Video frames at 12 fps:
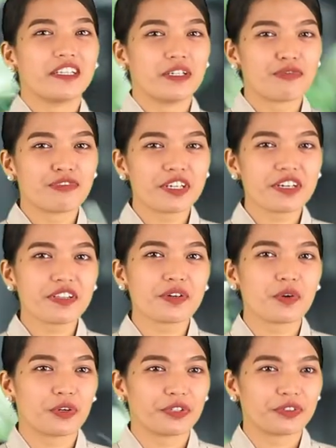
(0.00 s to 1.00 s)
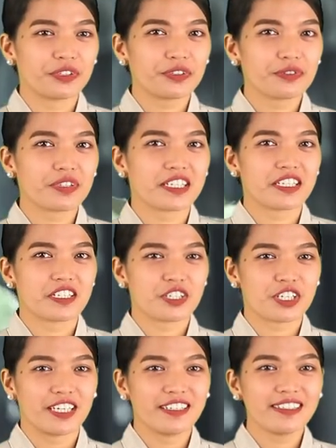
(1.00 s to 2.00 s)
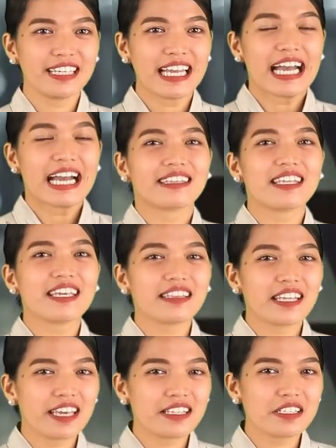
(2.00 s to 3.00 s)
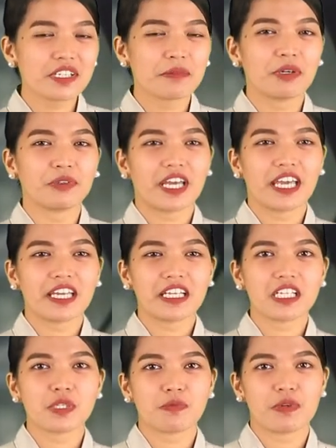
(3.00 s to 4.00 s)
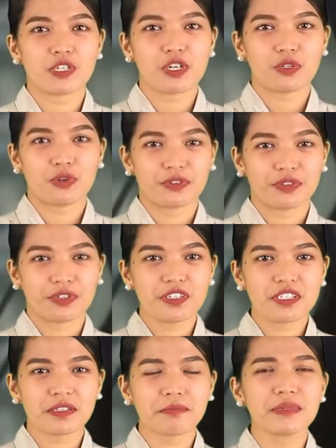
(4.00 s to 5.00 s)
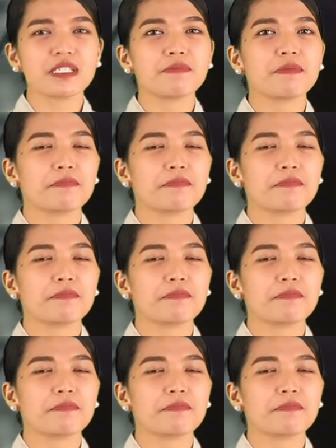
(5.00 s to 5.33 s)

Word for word: delivering the order to the kitchen, details about any special orders must